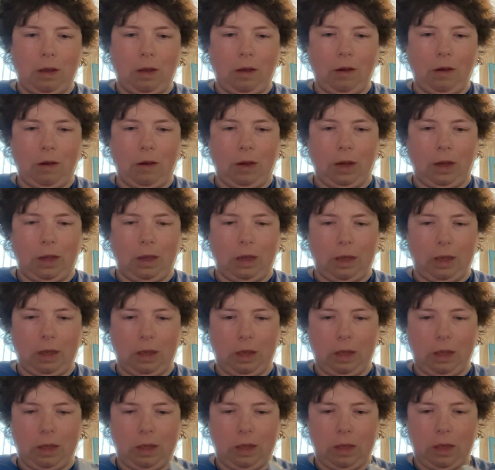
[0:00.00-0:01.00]
right
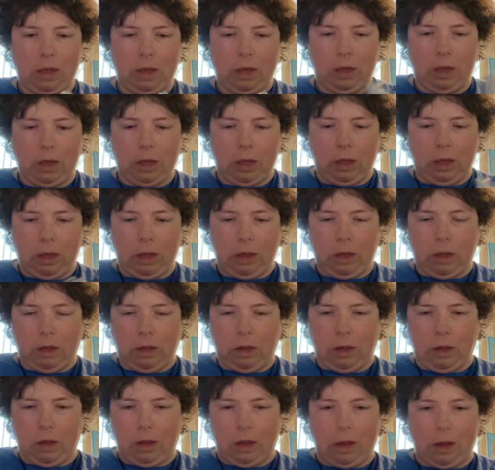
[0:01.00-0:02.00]

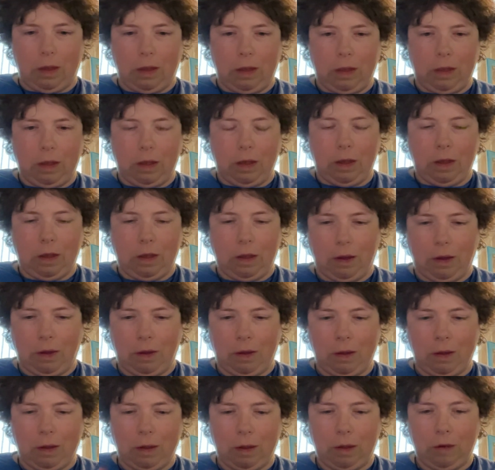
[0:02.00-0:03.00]
That I
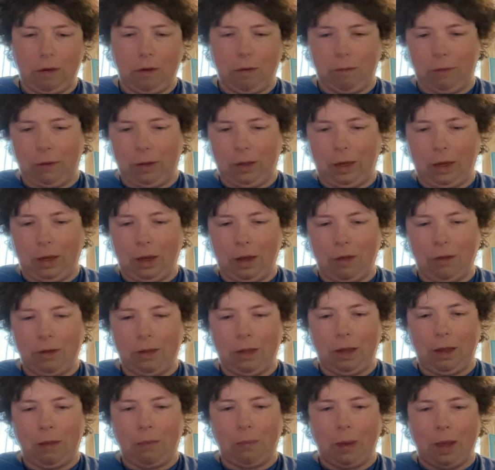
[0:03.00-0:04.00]
don't really use
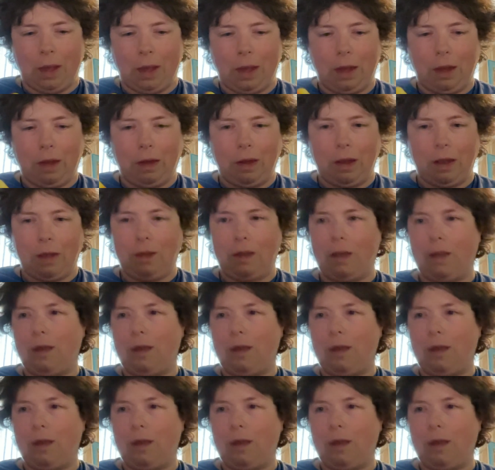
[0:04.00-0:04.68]
these but I got